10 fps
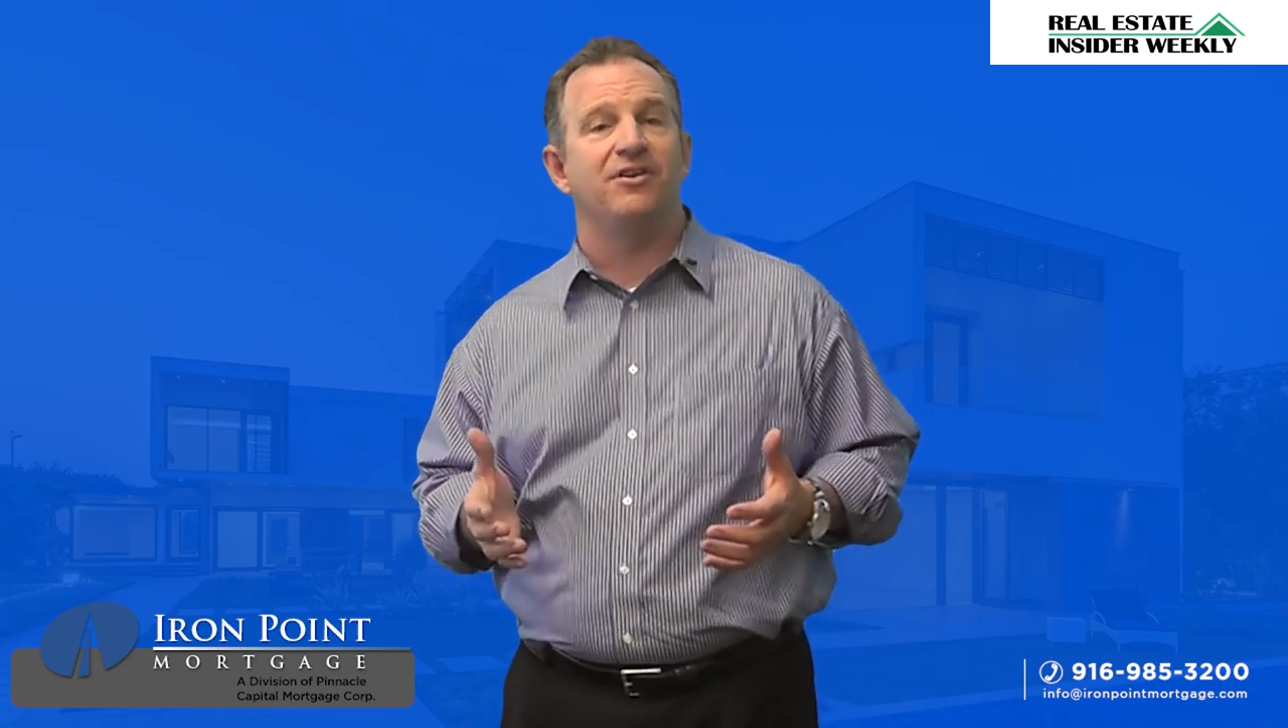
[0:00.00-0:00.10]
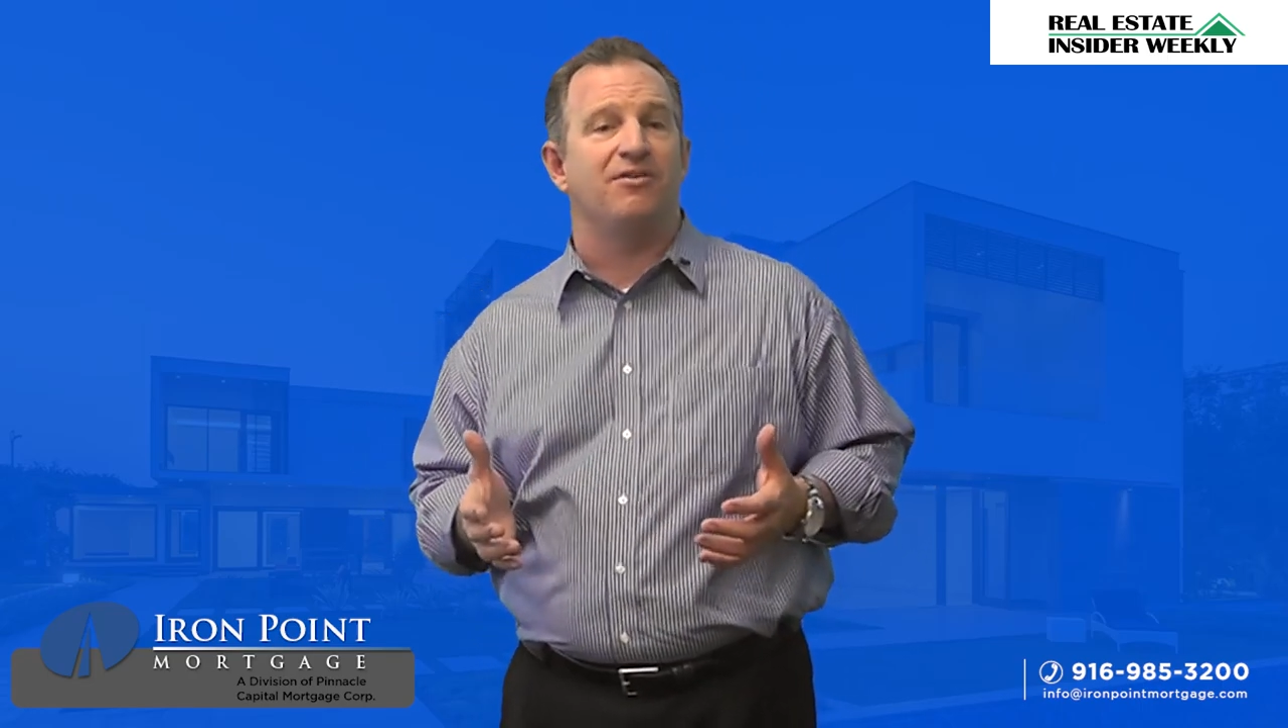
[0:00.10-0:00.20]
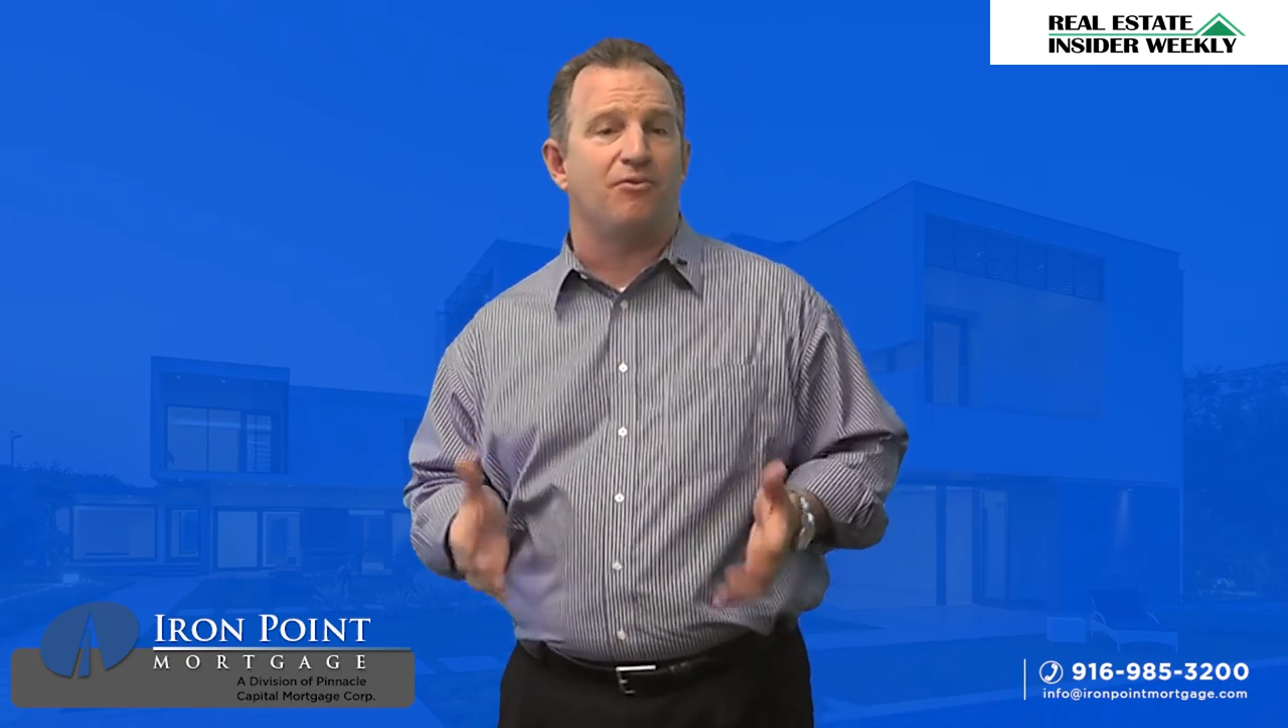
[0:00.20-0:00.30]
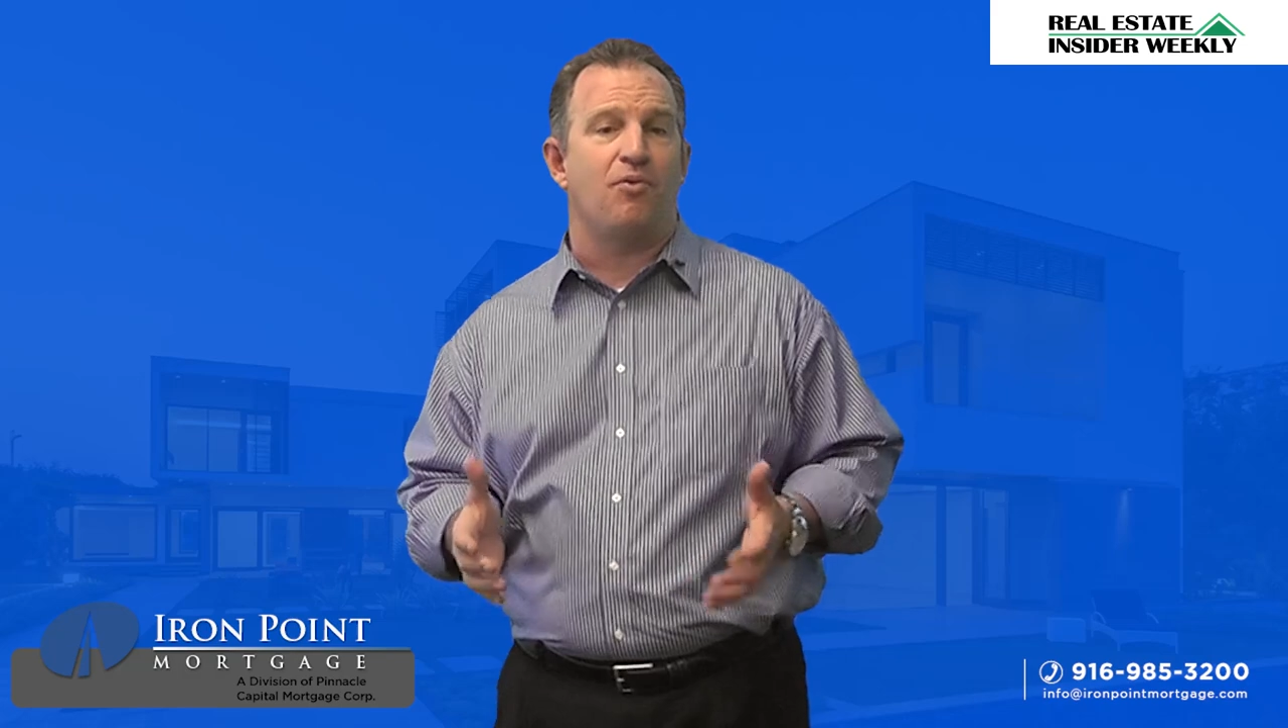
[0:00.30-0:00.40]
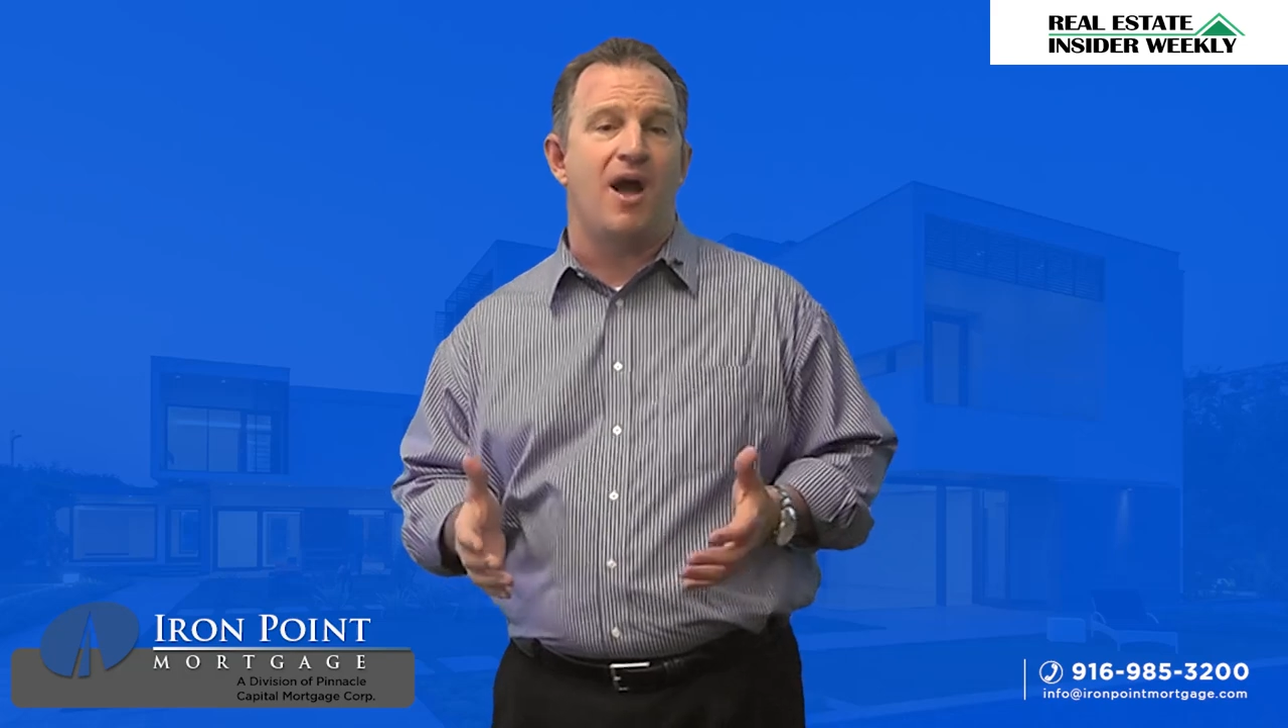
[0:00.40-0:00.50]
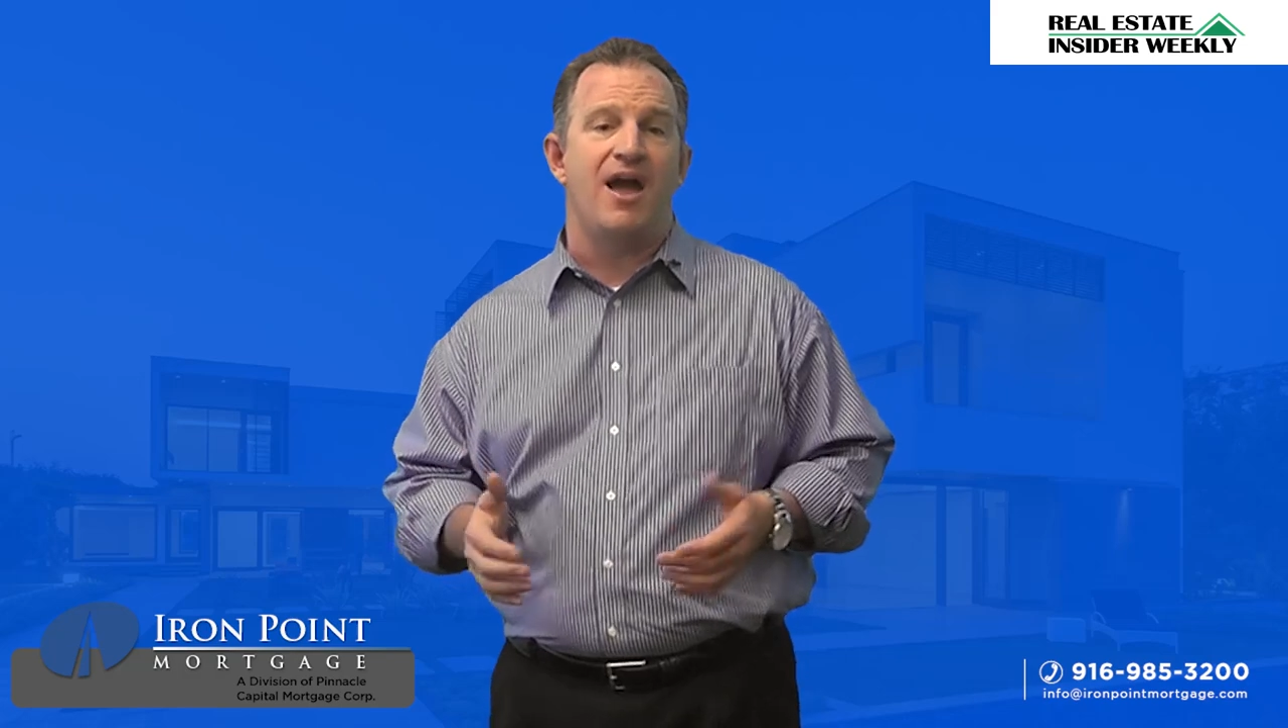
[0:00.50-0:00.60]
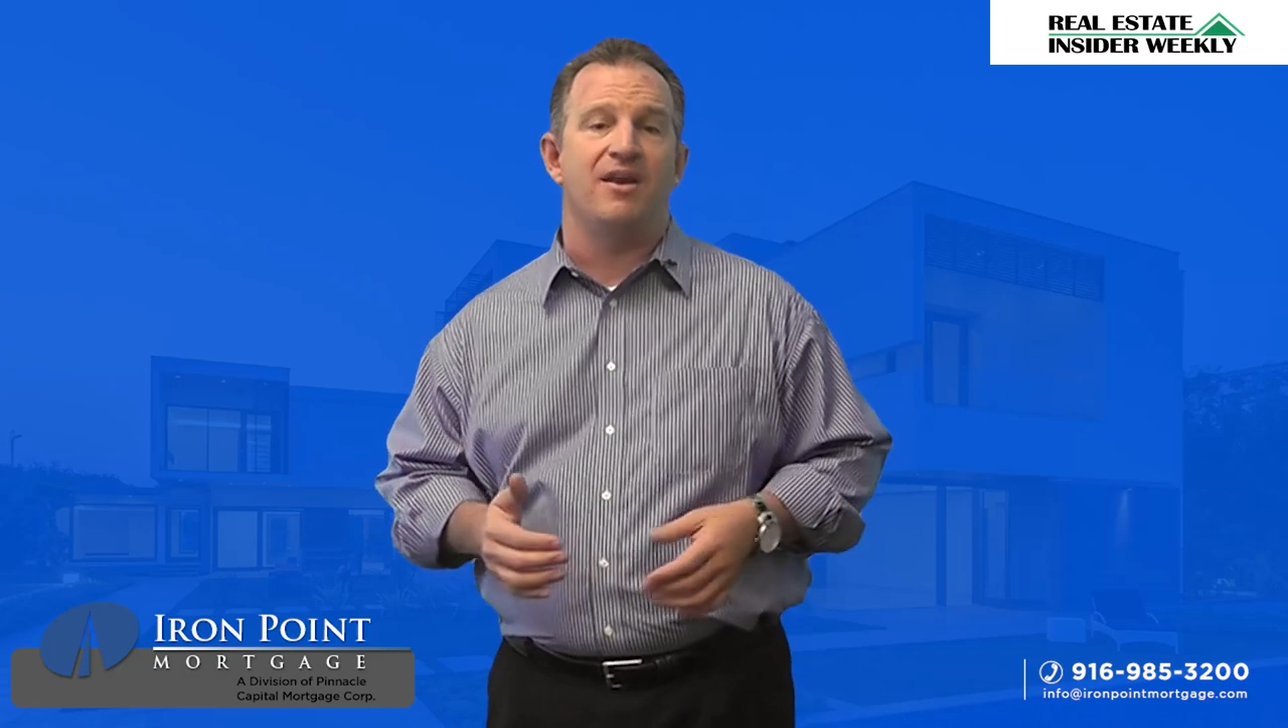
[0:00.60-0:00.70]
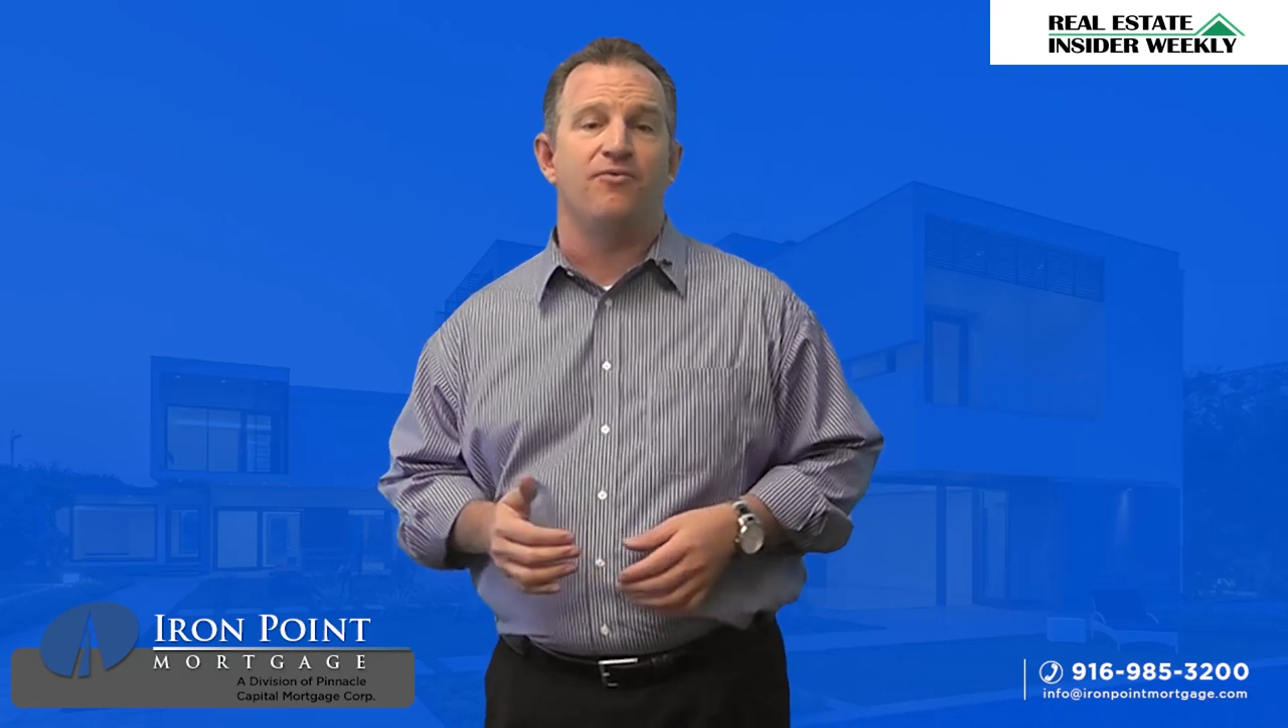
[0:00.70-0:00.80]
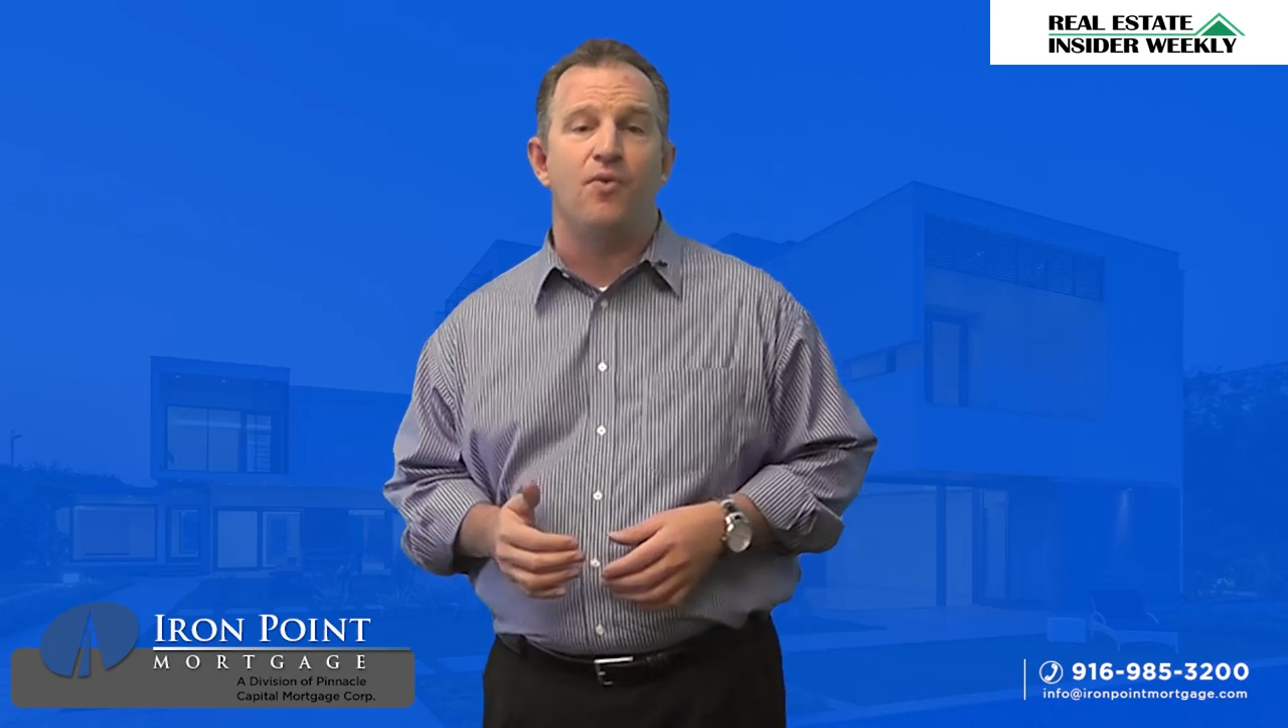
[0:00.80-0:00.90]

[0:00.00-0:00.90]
in a variety